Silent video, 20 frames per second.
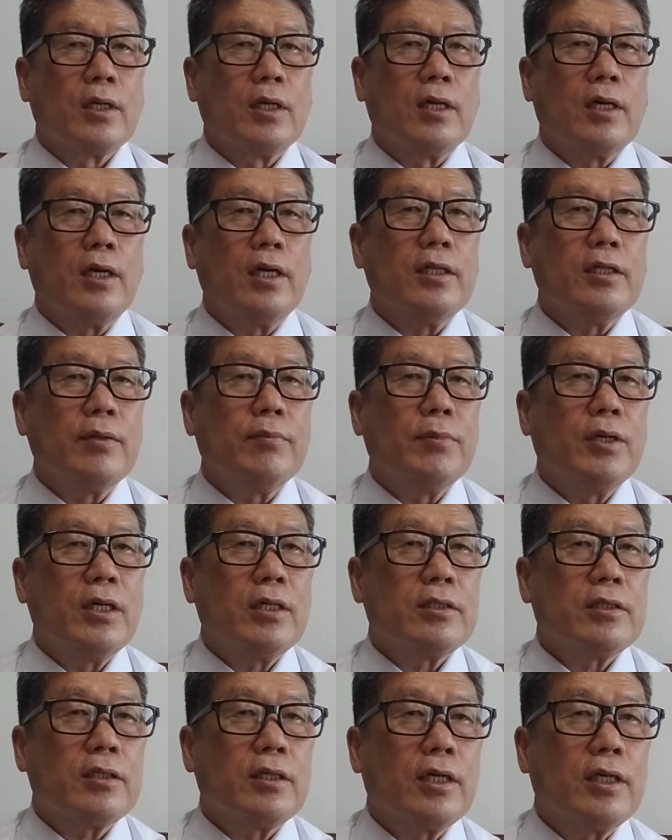and the
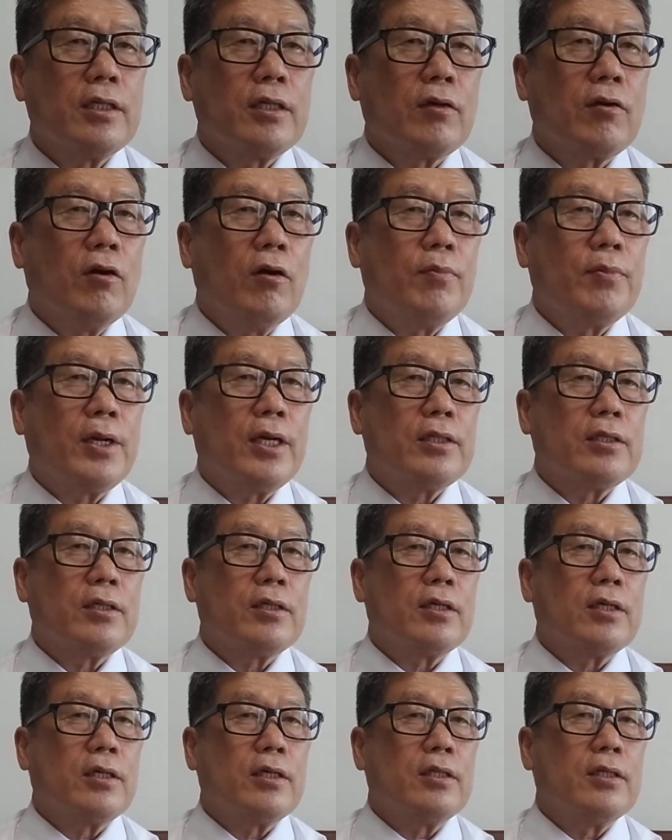merger and the corporate
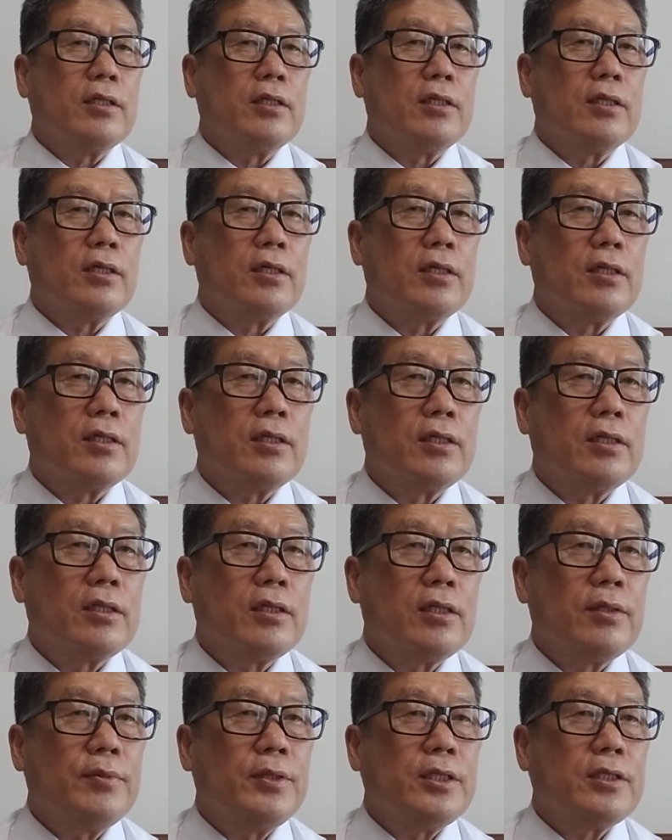and the
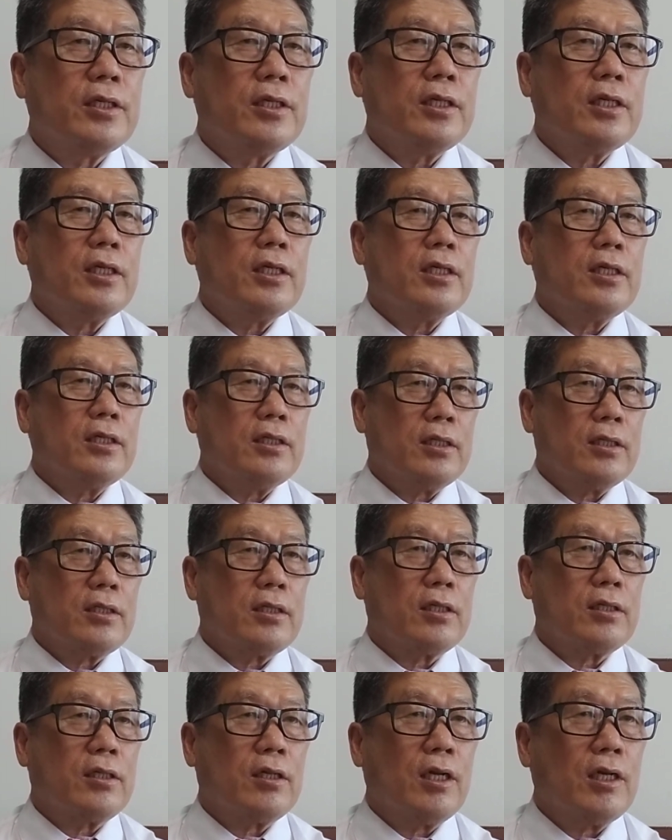divisioning
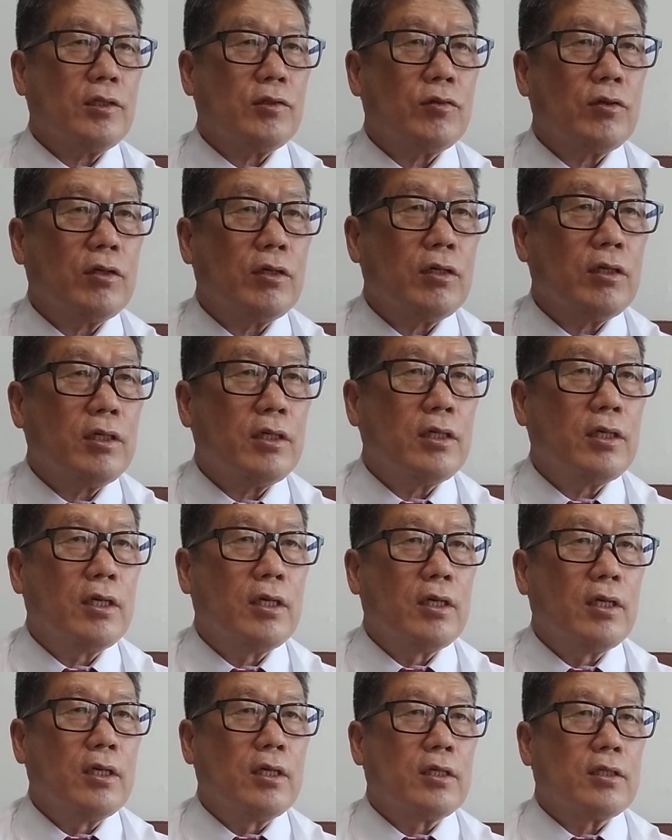
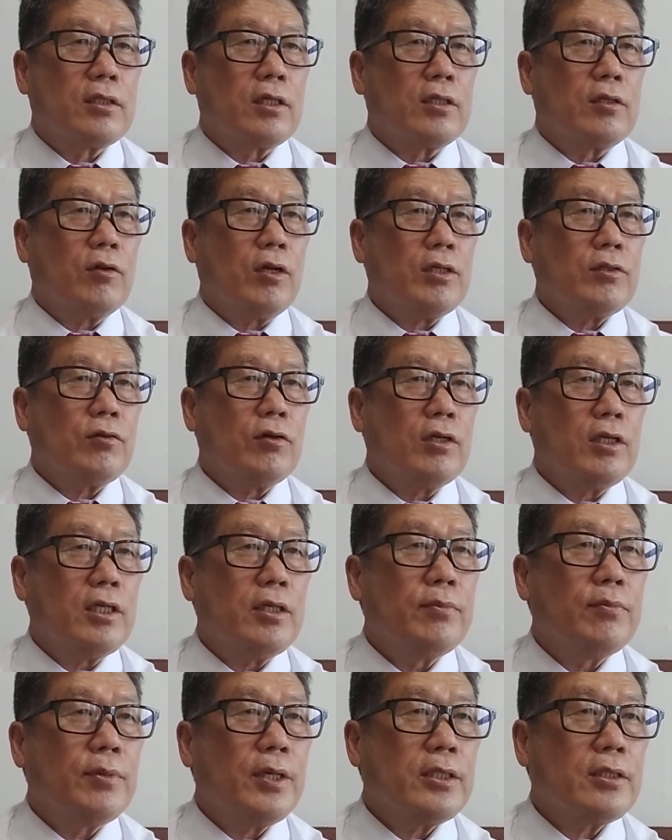structural
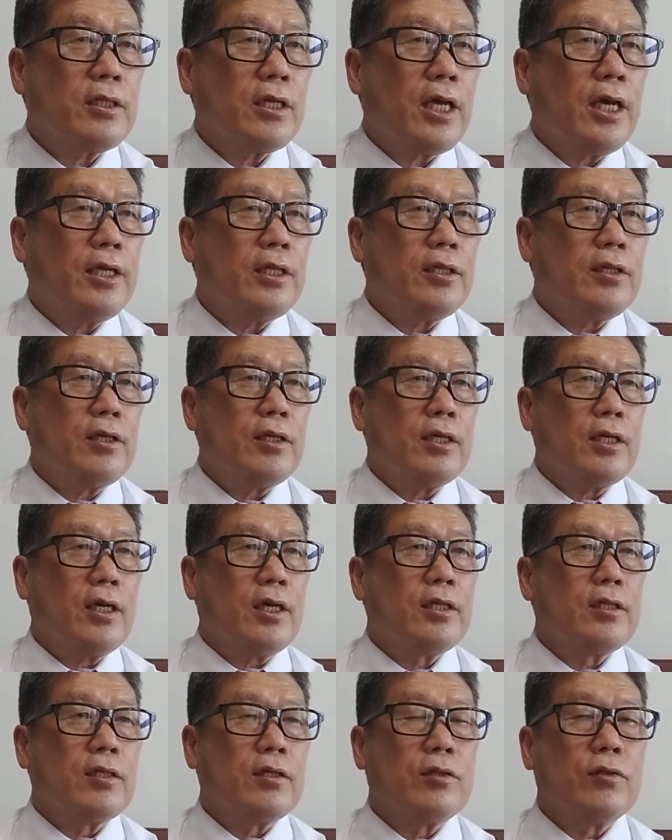investigating
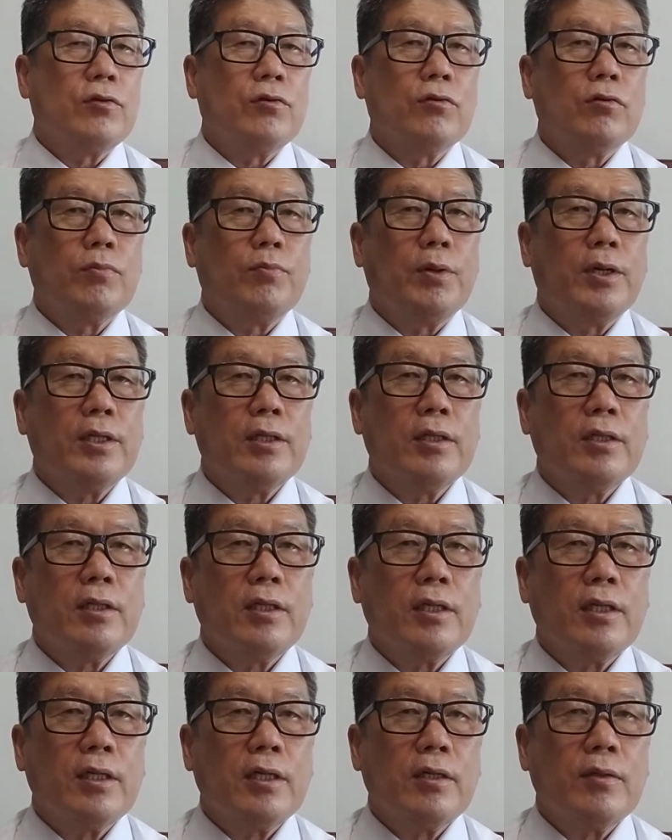and the new
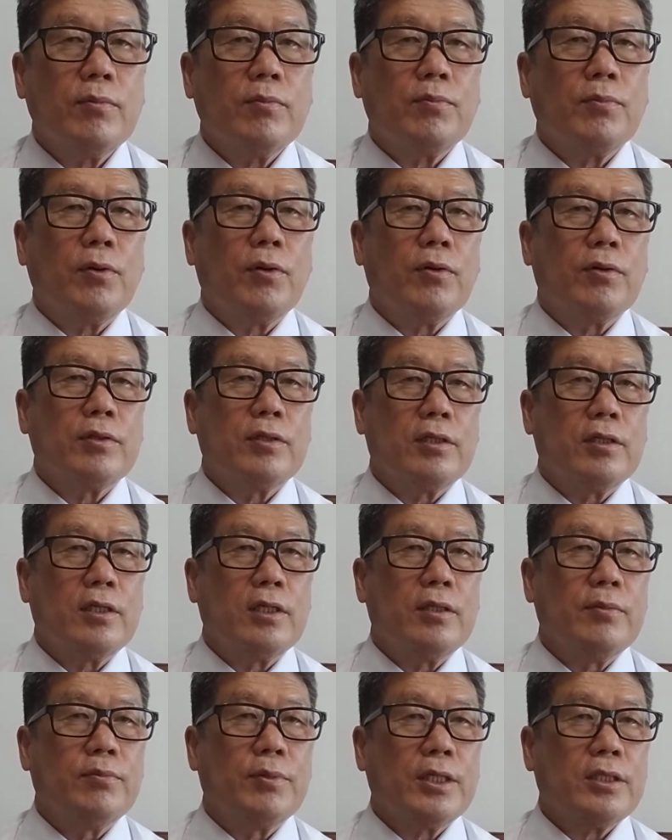funding for
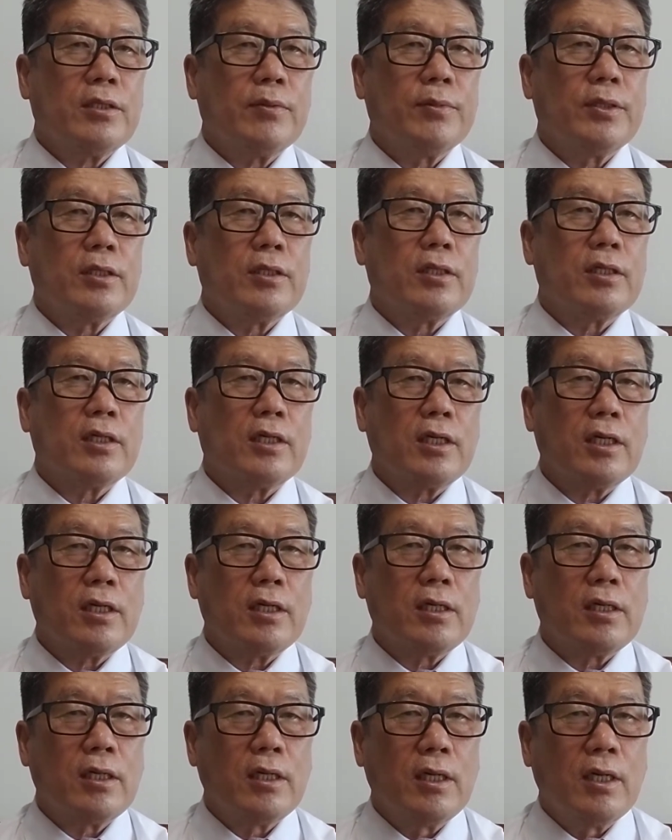the investment
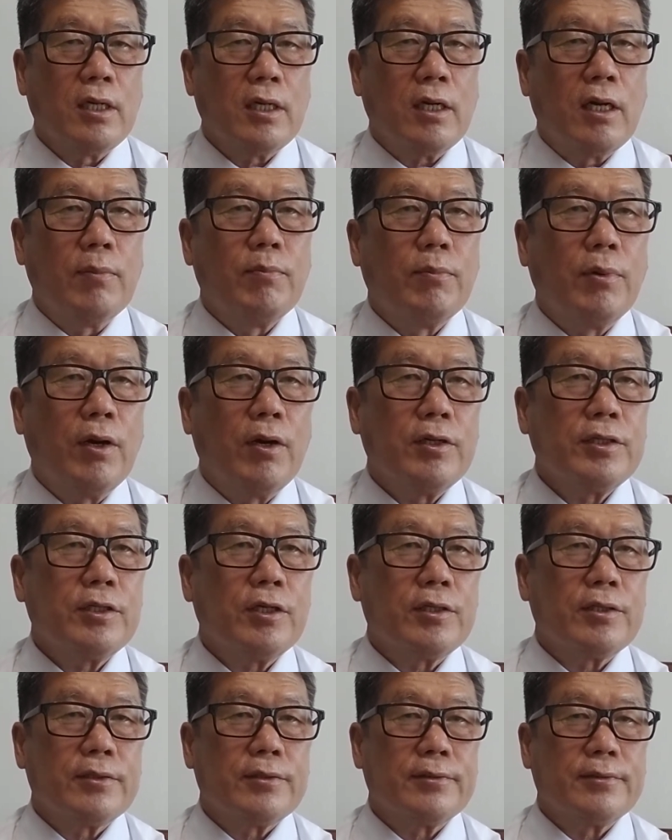
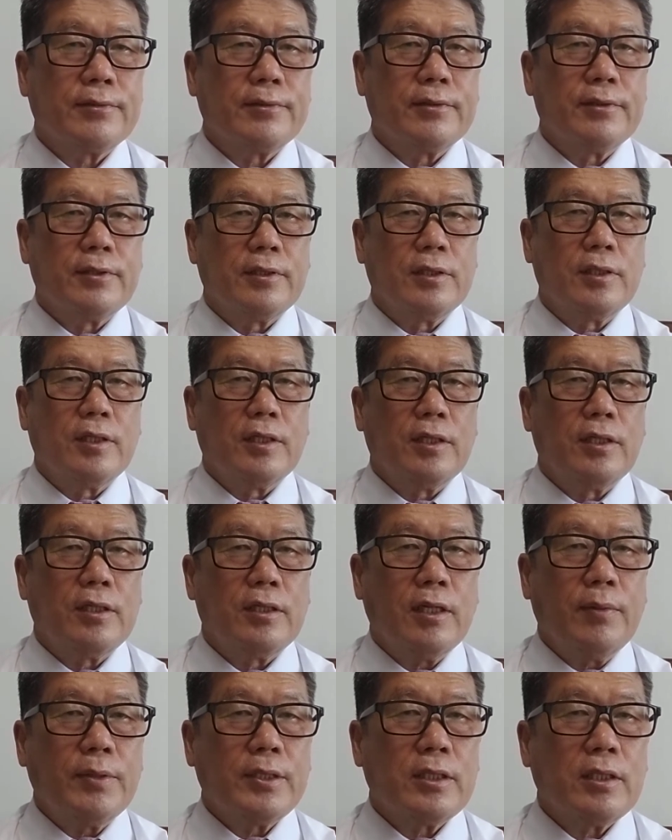conversion.
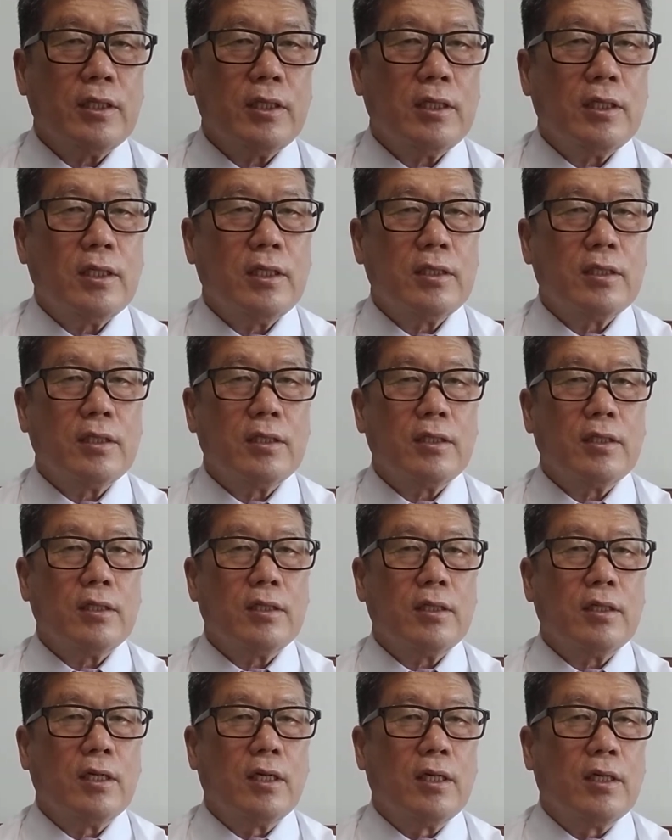Number 3 is
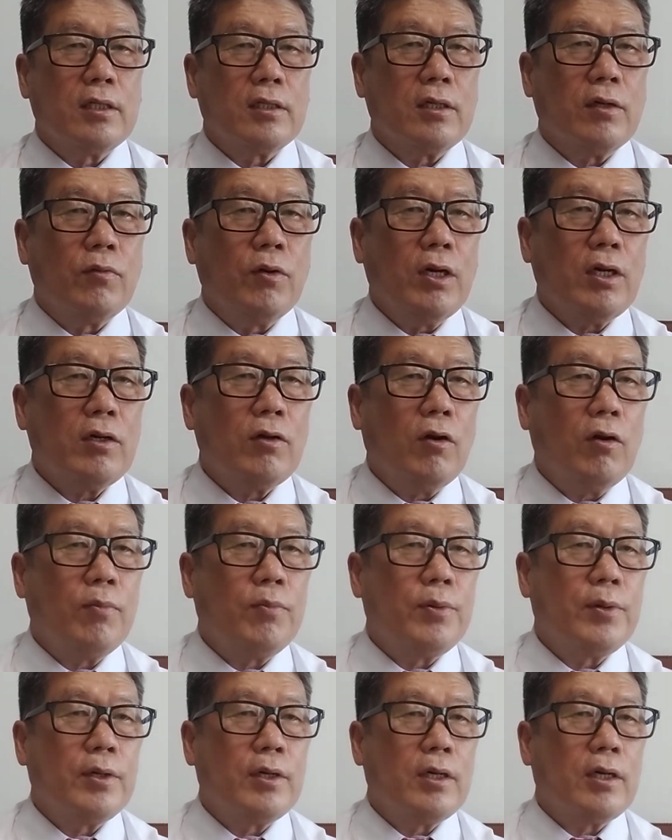the work
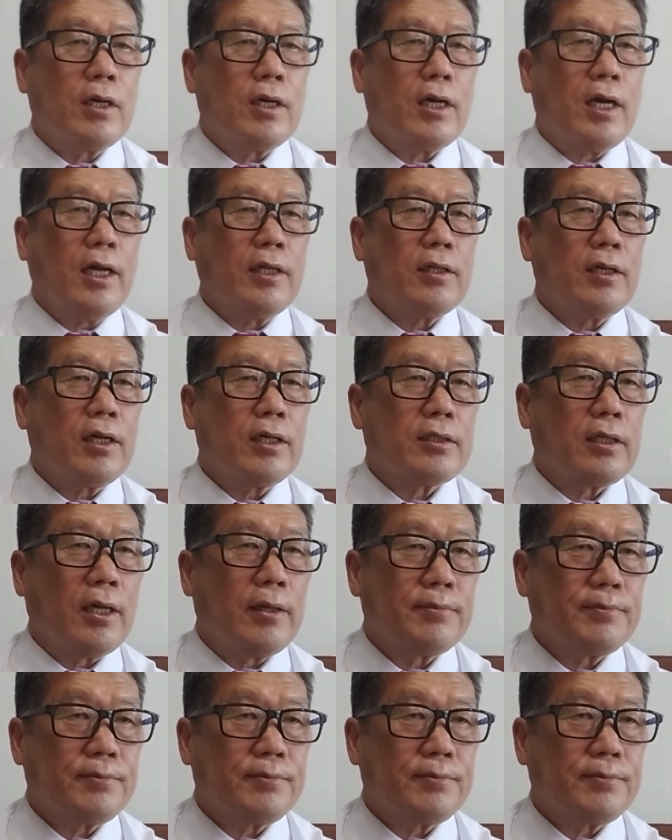of contractor.